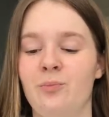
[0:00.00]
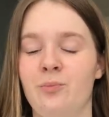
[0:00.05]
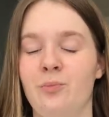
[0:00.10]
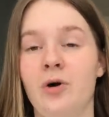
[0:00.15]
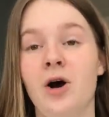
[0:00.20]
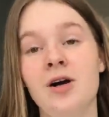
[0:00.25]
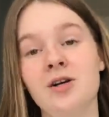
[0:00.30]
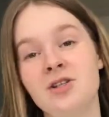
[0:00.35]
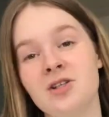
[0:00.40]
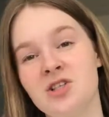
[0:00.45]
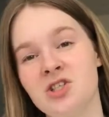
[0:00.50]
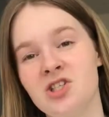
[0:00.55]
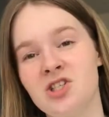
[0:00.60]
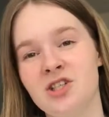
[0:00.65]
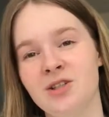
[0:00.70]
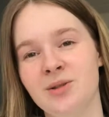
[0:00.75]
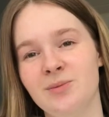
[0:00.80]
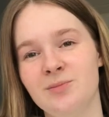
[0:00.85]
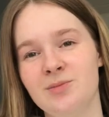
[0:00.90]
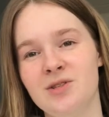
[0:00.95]

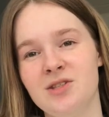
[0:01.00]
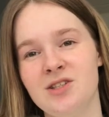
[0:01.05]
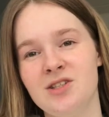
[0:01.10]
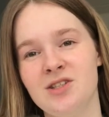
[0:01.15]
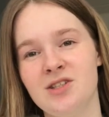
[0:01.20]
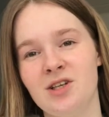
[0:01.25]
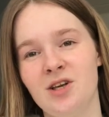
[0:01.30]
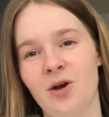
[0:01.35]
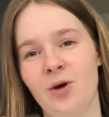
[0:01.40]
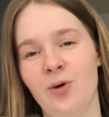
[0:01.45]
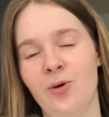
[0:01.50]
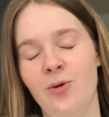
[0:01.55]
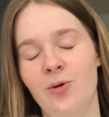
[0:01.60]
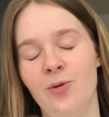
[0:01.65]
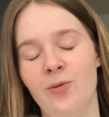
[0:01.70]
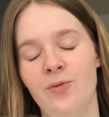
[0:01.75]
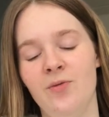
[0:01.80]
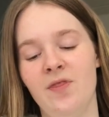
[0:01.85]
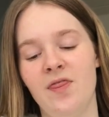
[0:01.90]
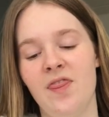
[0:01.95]
partnerships
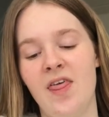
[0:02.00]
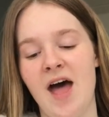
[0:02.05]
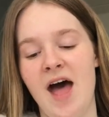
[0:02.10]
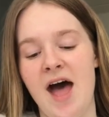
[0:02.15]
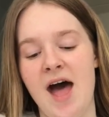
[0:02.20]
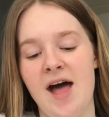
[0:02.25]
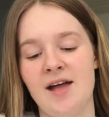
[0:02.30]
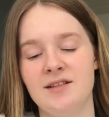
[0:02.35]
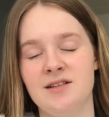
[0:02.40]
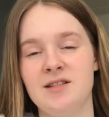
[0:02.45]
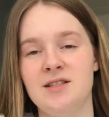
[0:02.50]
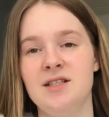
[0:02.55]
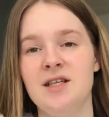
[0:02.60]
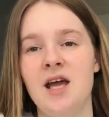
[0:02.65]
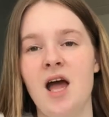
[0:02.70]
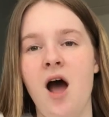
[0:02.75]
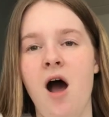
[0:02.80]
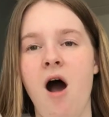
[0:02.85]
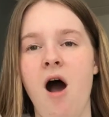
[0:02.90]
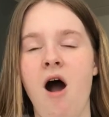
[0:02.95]
that
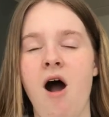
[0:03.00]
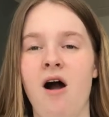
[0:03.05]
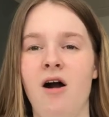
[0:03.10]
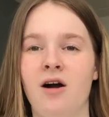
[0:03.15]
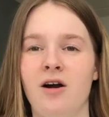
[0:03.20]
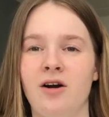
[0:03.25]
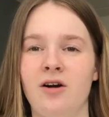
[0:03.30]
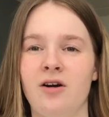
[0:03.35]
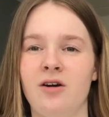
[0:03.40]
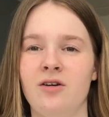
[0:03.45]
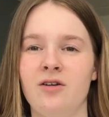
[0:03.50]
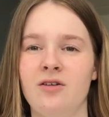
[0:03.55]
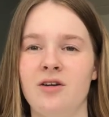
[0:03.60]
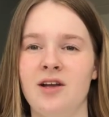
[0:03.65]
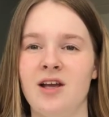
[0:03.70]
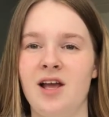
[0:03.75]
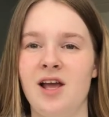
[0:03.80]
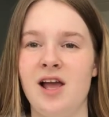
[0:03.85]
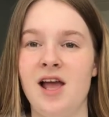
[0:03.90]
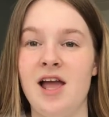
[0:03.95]
are
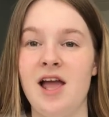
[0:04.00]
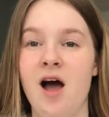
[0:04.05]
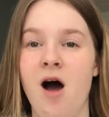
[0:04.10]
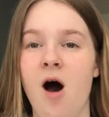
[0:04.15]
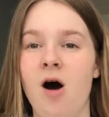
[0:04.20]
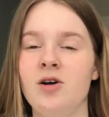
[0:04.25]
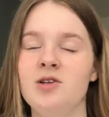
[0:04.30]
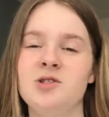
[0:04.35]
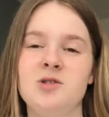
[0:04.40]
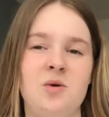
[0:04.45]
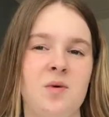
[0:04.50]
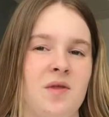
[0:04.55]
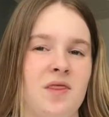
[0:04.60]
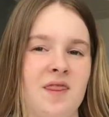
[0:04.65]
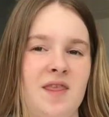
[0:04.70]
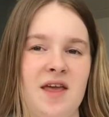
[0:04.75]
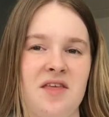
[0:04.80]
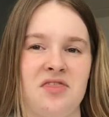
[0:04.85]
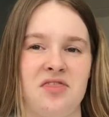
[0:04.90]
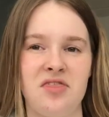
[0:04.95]
also
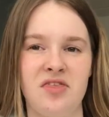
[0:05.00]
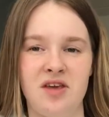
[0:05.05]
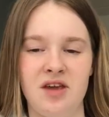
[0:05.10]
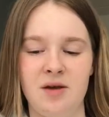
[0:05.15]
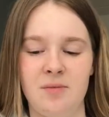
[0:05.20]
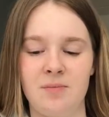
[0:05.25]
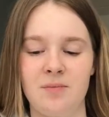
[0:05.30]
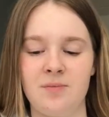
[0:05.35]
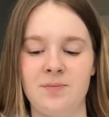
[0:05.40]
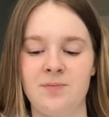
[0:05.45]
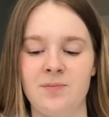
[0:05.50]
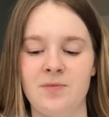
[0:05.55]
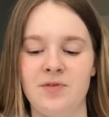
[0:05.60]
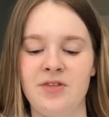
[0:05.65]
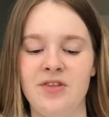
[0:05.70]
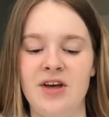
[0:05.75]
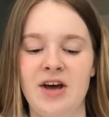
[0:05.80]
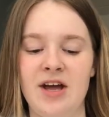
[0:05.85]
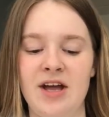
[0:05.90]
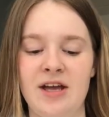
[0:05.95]
in that theme.
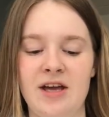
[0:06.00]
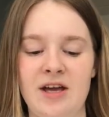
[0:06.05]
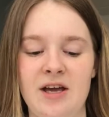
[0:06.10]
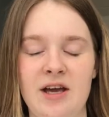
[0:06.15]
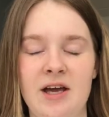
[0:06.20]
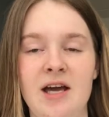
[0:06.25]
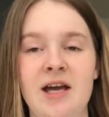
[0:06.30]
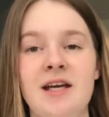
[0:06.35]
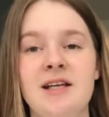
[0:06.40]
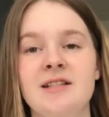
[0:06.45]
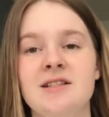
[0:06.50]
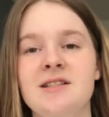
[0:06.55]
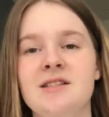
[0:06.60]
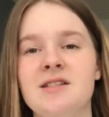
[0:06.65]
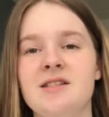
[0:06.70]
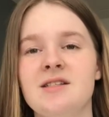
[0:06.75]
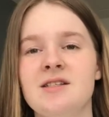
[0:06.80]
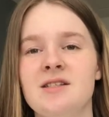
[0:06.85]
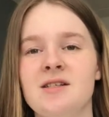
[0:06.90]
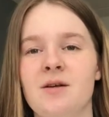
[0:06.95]
Like
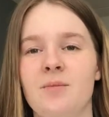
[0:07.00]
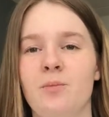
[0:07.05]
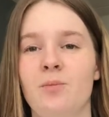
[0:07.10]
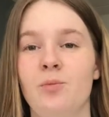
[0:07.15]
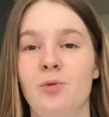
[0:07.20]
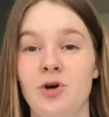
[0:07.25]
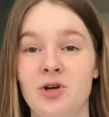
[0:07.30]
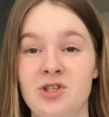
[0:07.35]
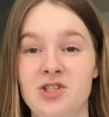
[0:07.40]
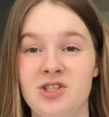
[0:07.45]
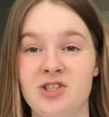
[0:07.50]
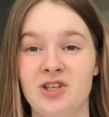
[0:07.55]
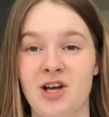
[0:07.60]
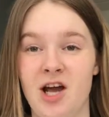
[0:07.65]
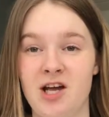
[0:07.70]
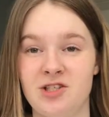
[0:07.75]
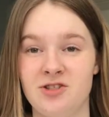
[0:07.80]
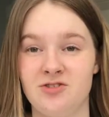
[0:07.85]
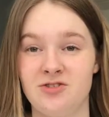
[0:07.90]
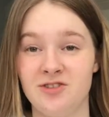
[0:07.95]
it's
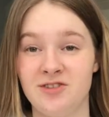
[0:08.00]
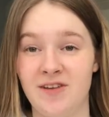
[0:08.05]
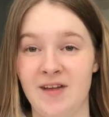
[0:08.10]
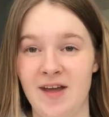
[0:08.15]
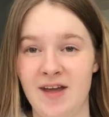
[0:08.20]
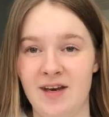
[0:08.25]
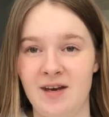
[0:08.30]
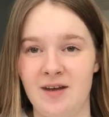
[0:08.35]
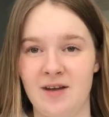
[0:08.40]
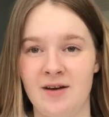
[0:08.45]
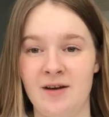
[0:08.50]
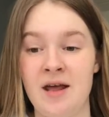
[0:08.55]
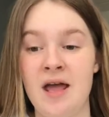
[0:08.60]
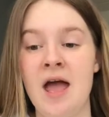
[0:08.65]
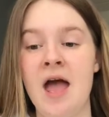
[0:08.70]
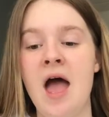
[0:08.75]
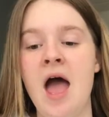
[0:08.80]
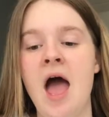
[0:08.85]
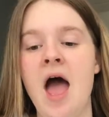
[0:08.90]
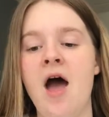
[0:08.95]
merchandise related.
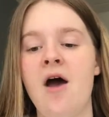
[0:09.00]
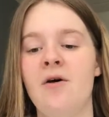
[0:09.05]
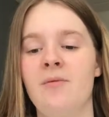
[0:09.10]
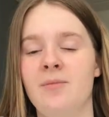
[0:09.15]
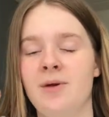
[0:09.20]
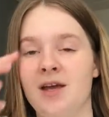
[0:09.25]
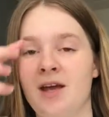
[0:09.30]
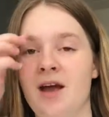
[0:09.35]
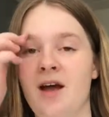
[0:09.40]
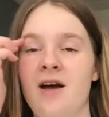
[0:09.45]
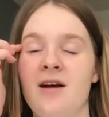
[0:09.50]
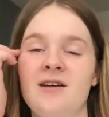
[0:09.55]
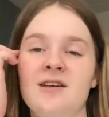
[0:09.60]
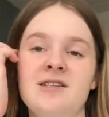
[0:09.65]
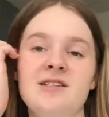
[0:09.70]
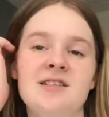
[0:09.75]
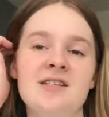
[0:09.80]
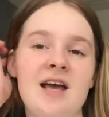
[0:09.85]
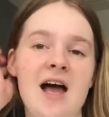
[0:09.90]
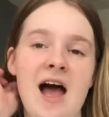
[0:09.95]

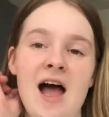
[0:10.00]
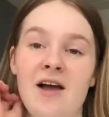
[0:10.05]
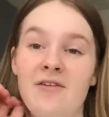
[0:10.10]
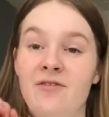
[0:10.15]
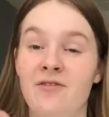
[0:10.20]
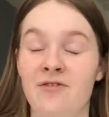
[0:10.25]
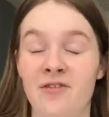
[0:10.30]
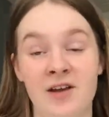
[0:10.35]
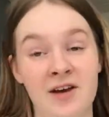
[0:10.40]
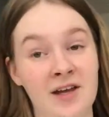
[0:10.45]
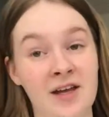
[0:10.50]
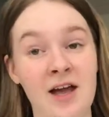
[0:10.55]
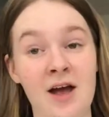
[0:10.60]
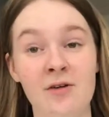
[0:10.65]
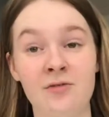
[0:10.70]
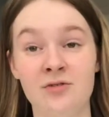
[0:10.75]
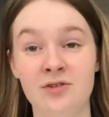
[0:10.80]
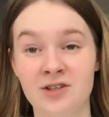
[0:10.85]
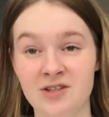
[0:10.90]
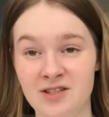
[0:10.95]
Because I have an
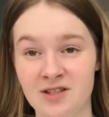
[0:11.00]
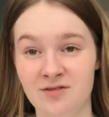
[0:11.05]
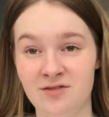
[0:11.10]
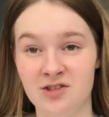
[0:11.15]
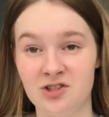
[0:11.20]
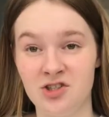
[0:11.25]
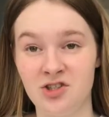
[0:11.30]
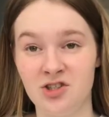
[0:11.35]
account for a TV